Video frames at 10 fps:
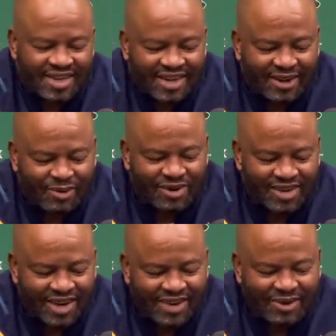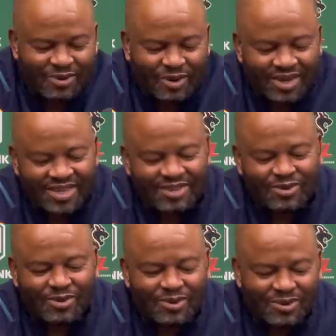I would really not want us
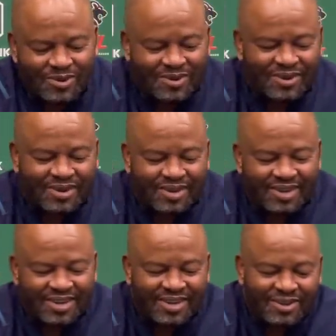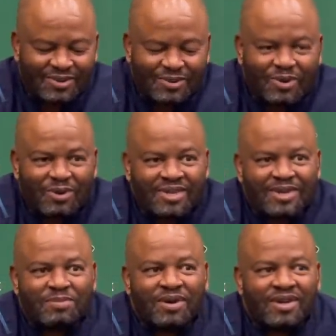to go
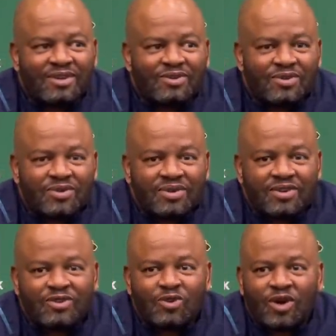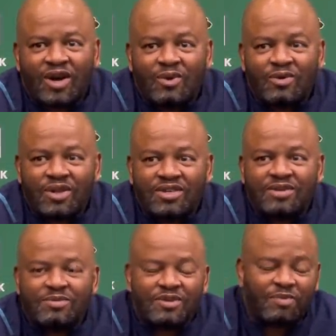deeper into how the
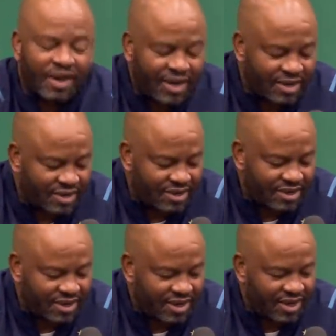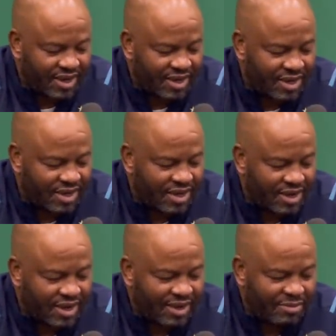team is playing. I think
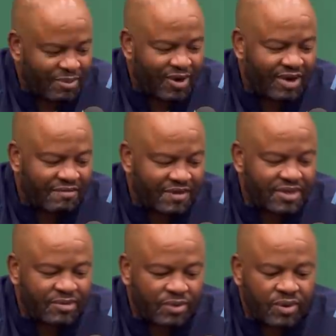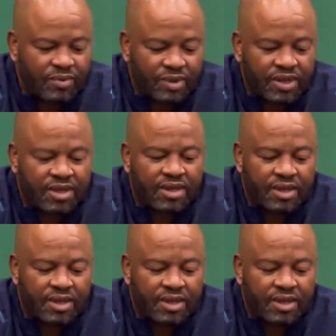I'm more comfortable with